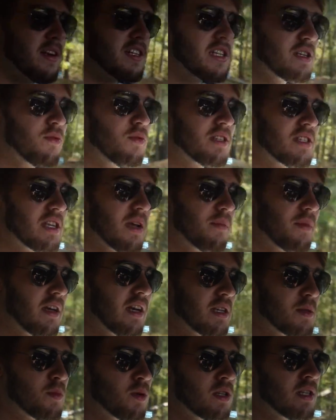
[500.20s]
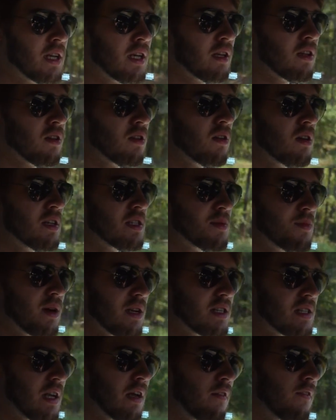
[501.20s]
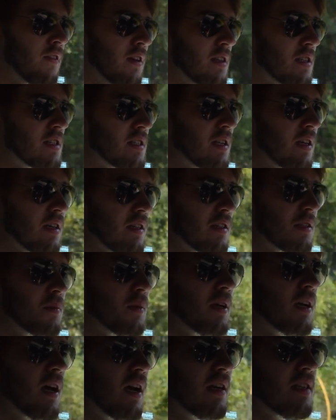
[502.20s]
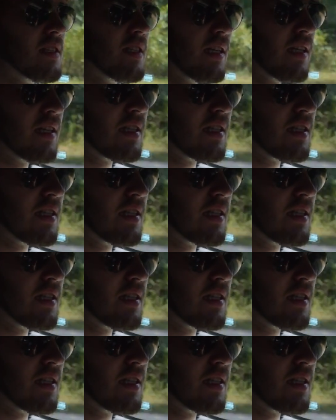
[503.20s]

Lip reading: with something as particular as a Mustang V6, because it